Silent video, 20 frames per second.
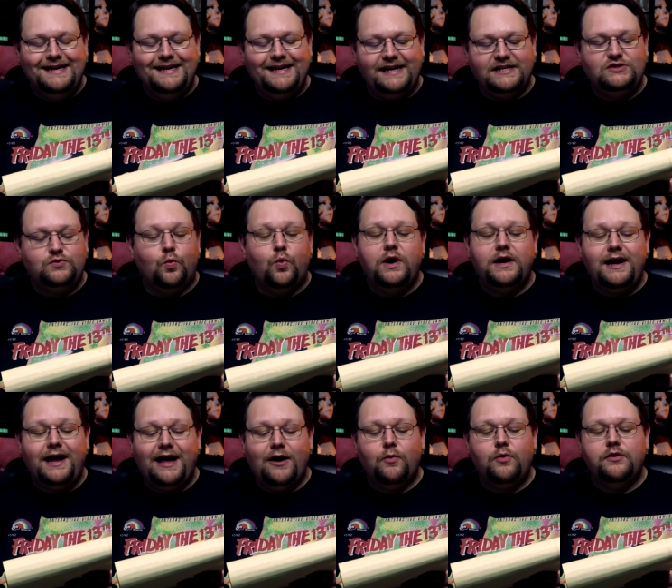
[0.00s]
It's 1
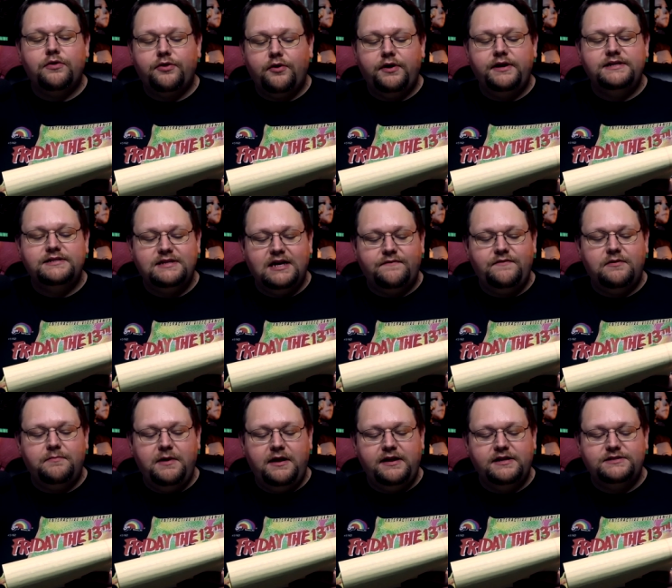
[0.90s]
hour,
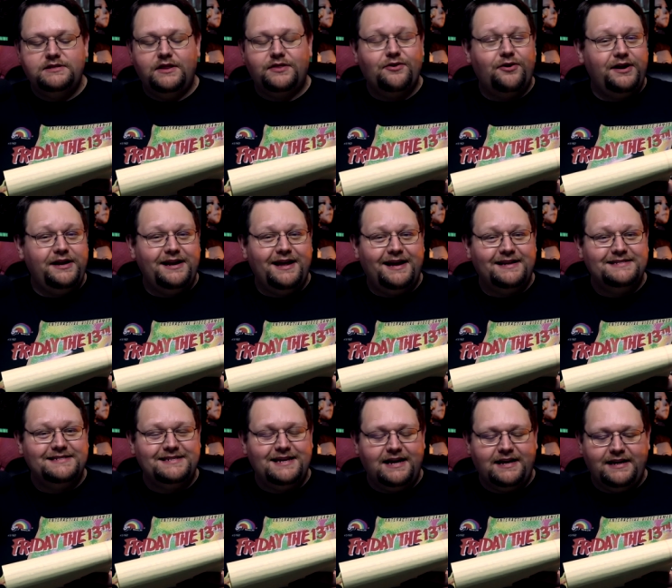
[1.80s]
37 minutes, and 39
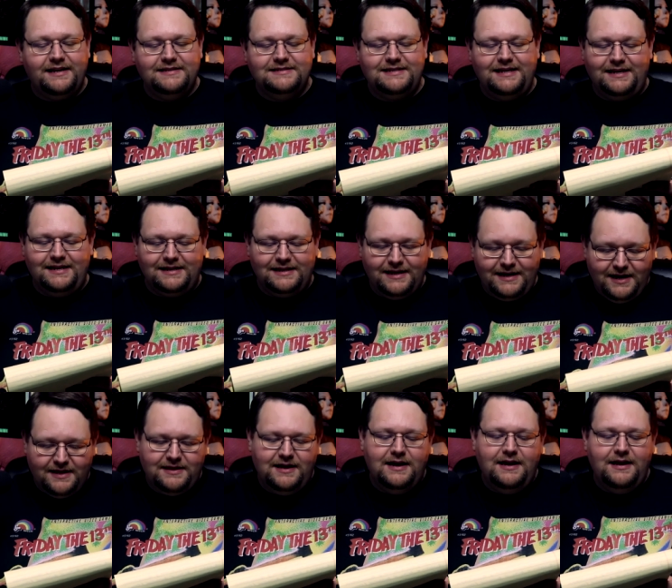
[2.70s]
seconds in
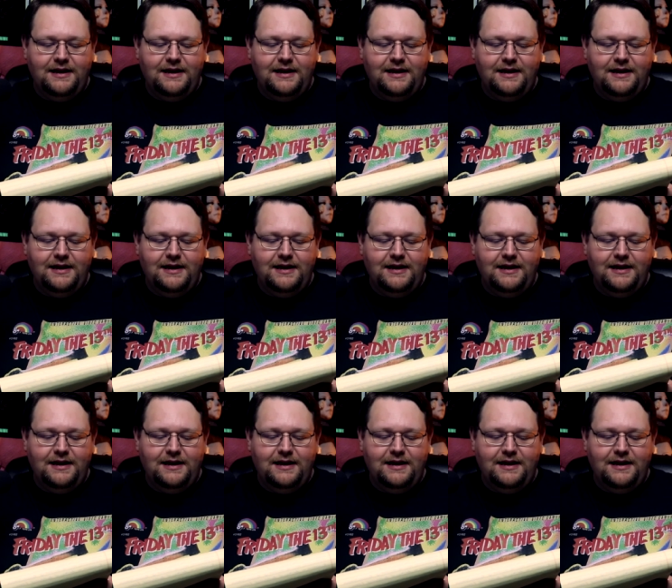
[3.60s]
length.